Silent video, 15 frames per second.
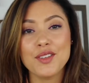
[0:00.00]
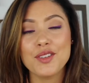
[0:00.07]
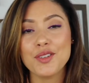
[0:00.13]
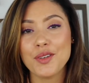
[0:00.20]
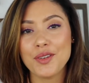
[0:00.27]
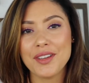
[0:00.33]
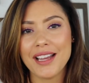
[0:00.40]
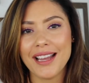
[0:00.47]
to
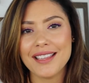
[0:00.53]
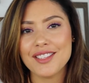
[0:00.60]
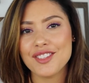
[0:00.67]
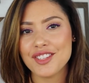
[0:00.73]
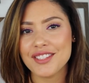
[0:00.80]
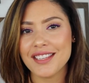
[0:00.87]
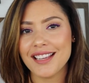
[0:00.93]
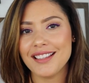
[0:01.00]
show you guys,
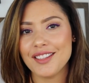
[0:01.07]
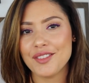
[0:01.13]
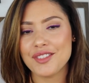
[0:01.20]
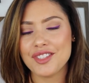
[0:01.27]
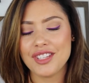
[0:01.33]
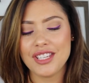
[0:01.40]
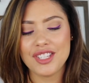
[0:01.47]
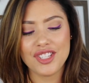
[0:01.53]
just like a little
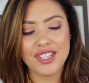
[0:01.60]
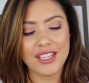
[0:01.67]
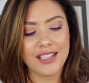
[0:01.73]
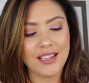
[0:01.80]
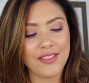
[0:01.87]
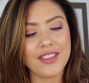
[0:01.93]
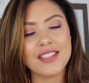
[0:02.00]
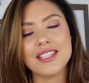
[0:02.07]
cheat
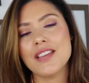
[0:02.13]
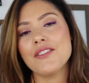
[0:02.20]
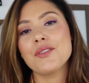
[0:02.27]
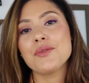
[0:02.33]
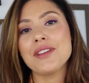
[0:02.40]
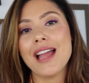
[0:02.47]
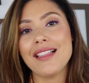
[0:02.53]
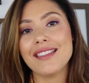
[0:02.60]
sheet, the
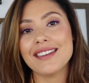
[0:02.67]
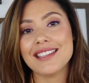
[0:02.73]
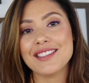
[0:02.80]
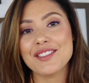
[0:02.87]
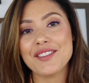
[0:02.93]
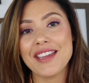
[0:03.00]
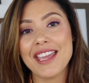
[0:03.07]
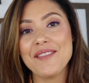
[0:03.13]
7
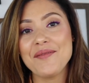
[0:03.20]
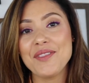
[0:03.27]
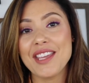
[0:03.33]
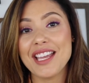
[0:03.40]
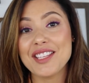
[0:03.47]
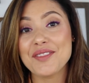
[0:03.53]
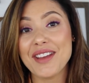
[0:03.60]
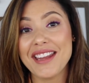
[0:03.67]
realities, okay? You
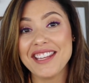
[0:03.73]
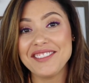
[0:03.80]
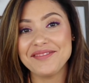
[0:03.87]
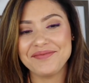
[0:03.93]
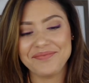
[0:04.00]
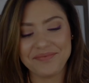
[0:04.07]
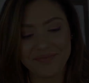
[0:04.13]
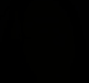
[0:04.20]
guys ready?
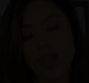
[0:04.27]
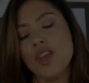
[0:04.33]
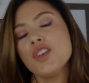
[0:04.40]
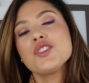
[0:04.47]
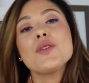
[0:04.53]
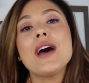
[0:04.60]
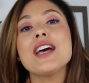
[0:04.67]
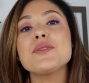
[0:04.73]

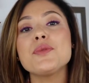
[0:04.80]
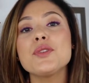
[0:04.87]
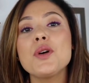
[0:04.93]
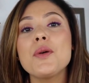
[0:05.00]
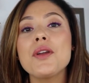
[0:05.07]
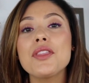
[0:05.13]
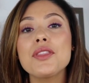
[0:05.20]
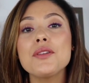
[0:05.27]
So as we're
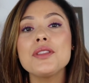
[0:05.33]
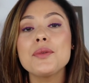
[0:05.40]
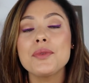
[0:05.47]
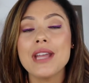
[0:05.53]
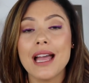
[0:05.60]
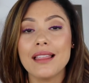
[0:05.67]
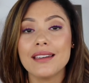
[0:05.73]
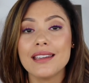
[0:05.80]
going through the
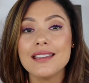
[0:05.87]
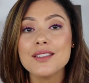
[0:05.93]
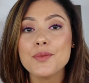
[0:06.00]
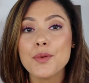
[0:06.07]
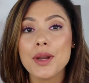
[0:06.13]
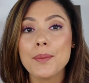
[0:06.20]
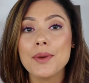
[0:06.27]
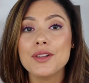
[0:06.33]

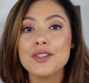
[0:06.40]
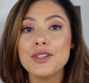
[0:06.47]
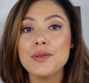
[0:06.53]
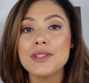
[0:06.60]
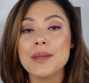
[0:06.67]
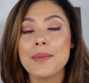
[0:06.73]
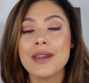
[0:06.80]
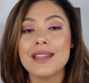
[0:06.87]
realities, what I'm gonna do
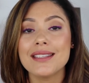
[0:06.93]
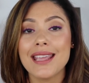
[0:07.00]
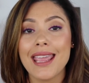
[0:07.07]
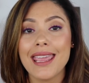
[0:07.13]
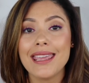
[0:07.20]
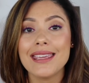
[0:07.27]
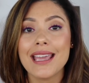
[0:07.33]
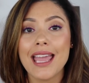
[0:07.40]
is I'm gonna
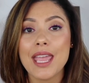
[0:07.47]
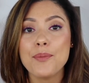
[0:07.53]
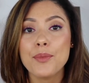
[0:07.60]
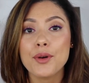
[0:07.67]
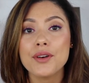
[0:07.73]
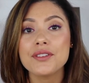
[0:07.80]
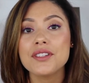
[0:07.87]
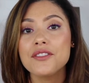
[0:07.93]
take a
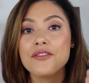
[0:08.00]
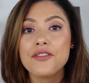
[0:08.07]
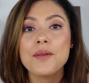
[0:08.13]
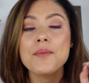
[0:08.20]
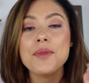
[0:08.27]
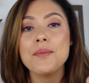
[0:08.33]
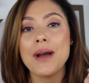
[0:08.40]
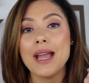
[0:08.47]
person
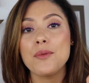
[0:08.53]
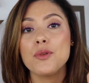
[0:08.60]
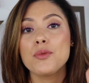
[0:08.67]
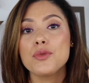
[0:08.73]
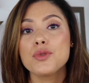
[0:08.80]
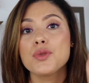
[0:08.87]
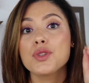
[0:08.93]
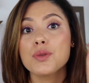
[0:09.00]
from the Bible,
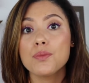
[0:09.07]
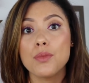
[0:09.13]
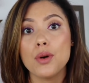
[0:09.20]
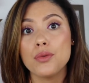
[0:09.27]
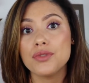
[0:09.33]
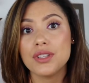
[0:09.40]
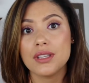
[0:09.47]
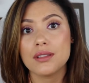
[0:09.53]
which was
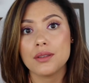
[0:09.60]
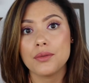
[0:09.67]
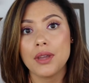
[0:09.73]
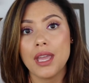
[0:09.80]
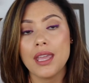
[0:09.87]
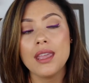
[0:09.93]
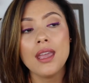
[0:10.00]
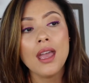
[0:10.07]
Moses,
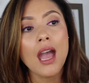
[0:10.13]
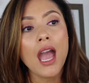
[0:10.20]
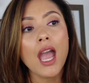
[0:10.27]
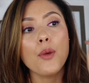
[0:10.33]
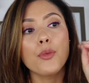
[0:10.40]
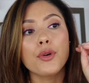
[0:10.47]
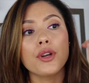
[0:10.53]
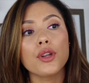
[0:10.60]
okay?
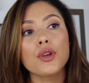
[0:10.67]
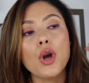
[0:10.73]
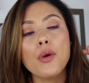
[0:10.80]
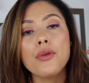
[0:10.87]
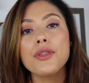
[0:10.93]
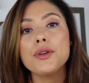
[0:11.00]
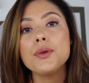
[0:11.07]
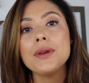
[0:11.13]
And we're gonna
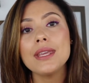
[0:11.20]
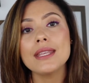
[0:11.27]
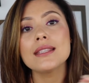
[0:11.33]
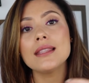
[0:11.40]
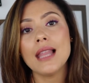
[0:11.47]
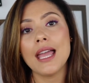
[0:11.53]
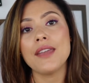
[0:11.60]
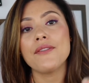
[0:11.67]
go through
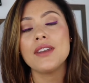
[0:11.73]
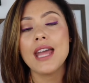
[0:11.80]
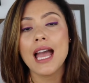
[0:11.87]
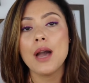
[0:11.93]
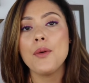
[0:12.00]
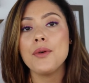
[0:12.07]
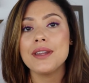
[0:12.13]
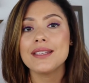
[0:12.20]
his life and
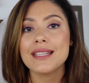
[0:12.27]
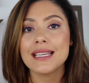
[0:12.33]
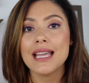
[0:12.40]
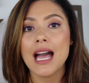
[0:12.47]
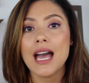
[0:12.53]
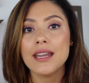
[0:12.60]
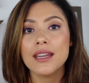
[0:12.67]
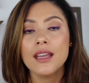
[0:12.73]
how it is that
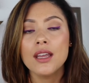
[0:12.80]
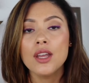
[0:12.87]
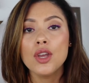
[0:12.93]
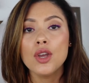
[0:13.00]
God,